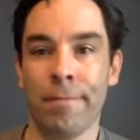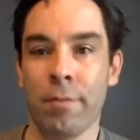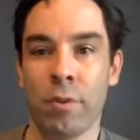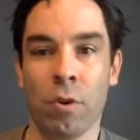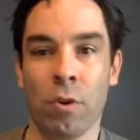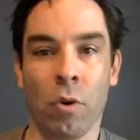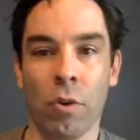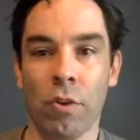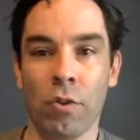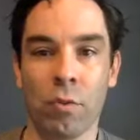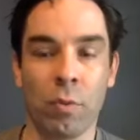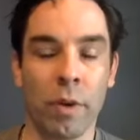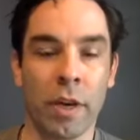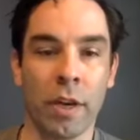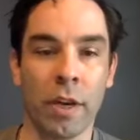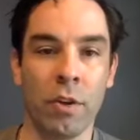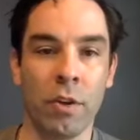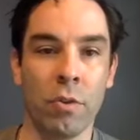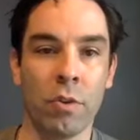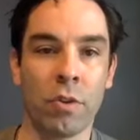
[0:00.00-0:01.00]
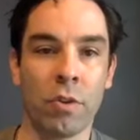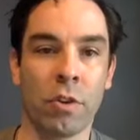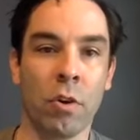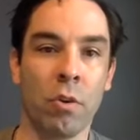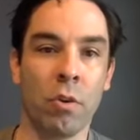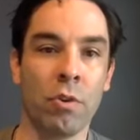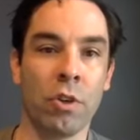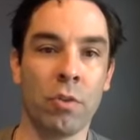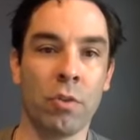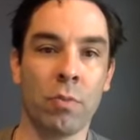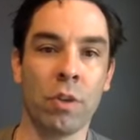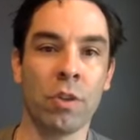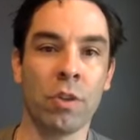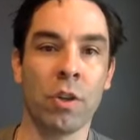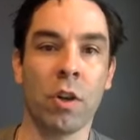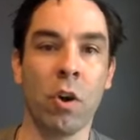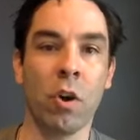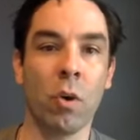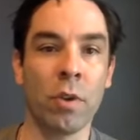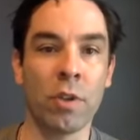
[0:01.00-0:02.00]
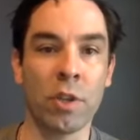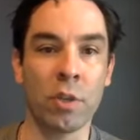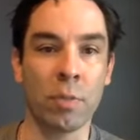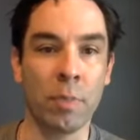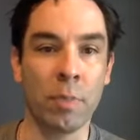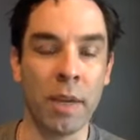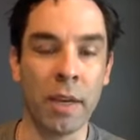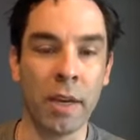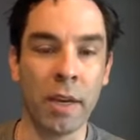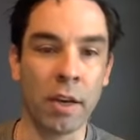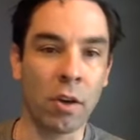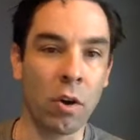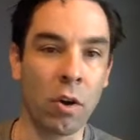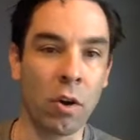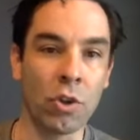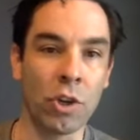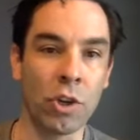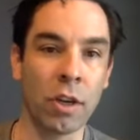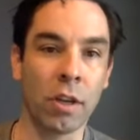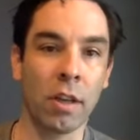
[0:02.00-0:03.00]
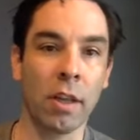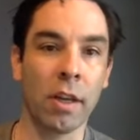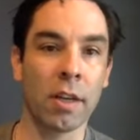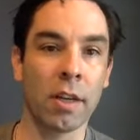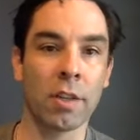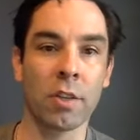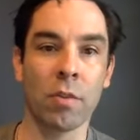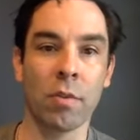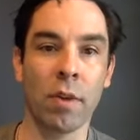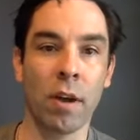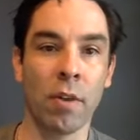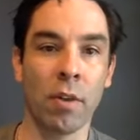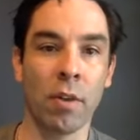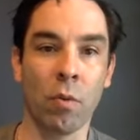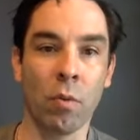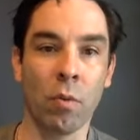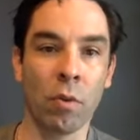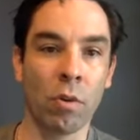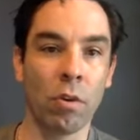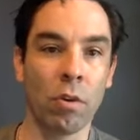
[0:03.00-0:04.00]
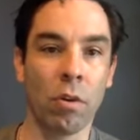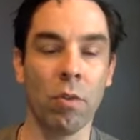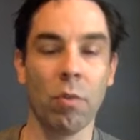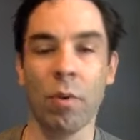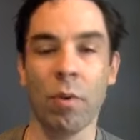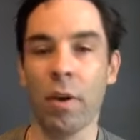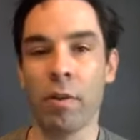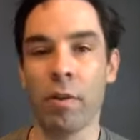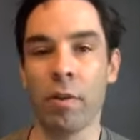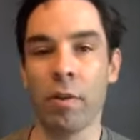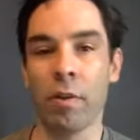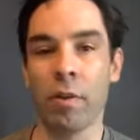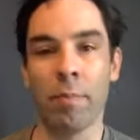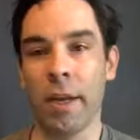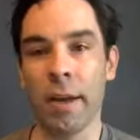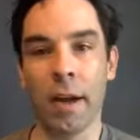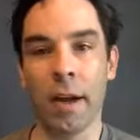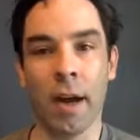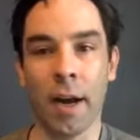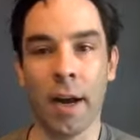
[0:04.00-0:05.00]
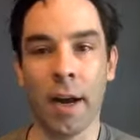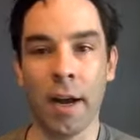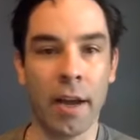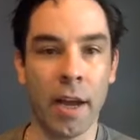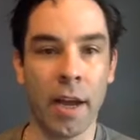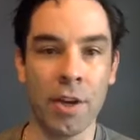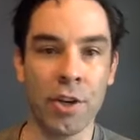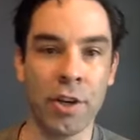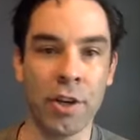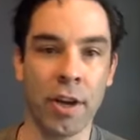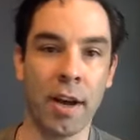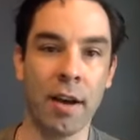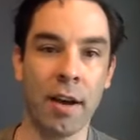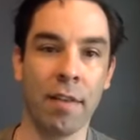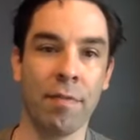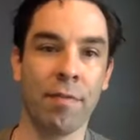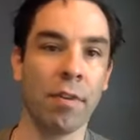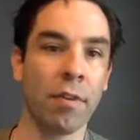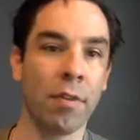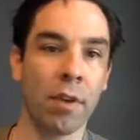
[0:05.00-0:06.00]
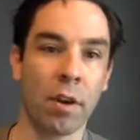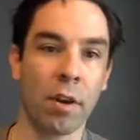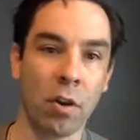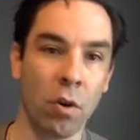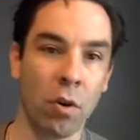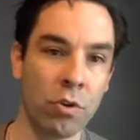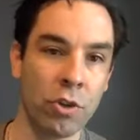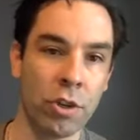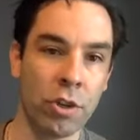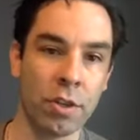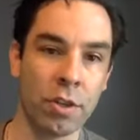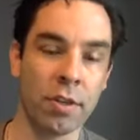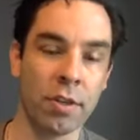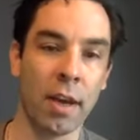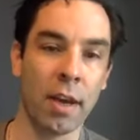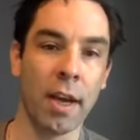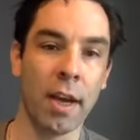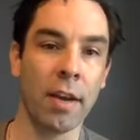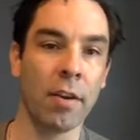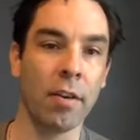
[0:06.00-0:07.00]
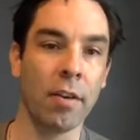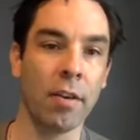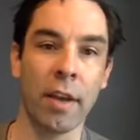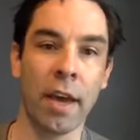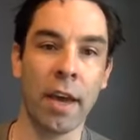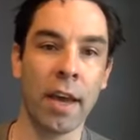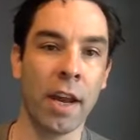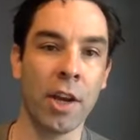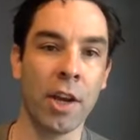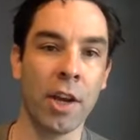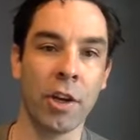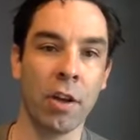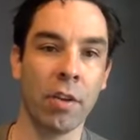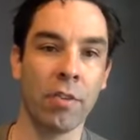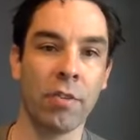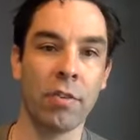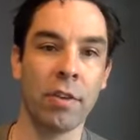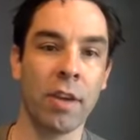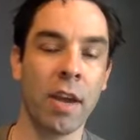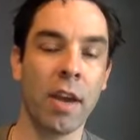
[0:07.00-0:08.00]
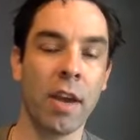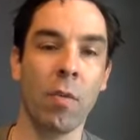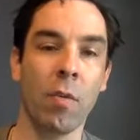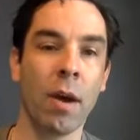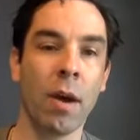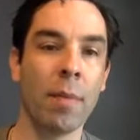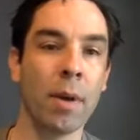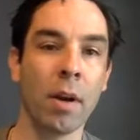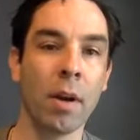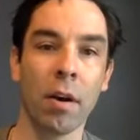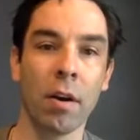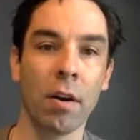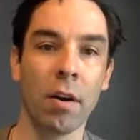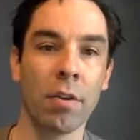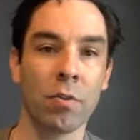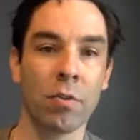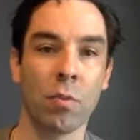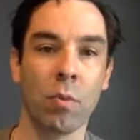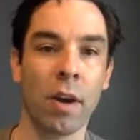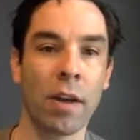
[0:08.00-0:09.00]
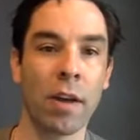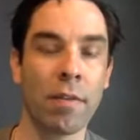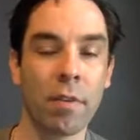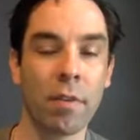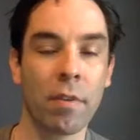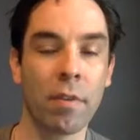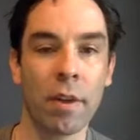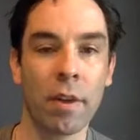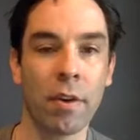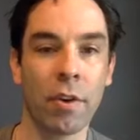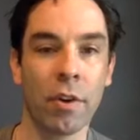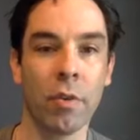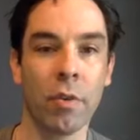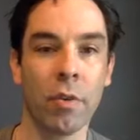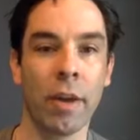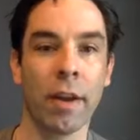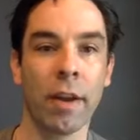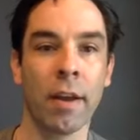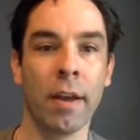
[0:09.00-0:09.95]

told us we could do as coaches was go and speak at coaching clinics around the world, whether it be IIHF or the coaches site or the NHLCA webinars, whatever they're doing,